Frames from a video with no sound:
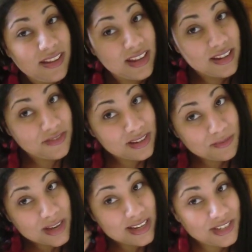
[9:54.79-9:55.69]
And if
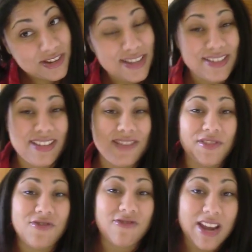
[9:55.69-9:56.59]
anybody tries to give
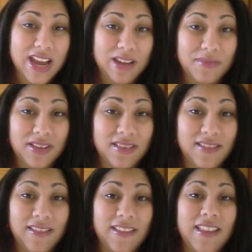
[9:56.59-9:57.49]
you crap
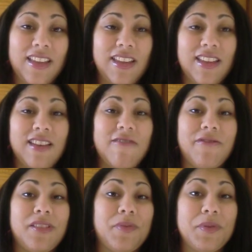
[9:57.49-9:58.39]

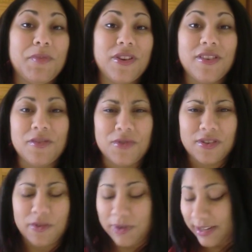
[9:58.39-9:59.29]
flip them the bird and
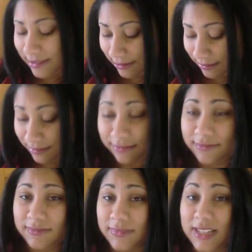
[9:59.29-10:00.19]
walk away.
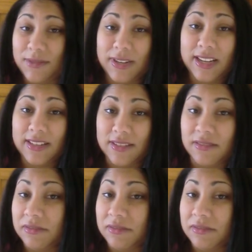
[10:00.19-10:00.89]
That's what I do.